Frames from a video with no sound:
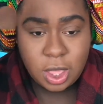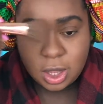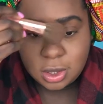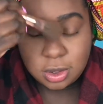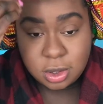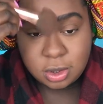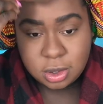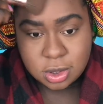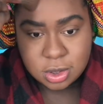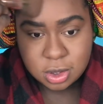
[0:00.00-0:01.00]
and it's
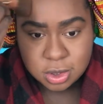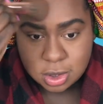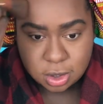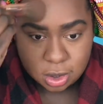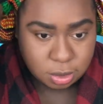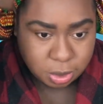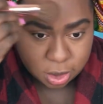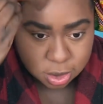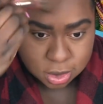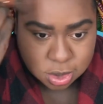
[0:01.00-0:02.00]
literally still sitting in the
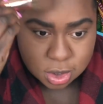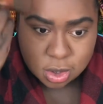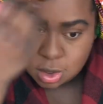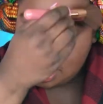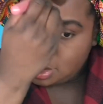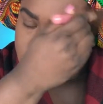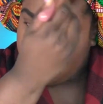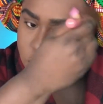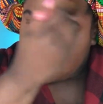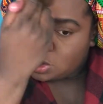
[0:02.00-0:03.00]
box.
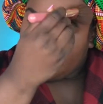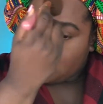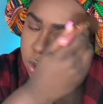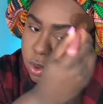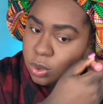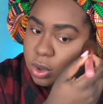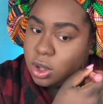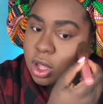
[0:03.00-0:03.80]
So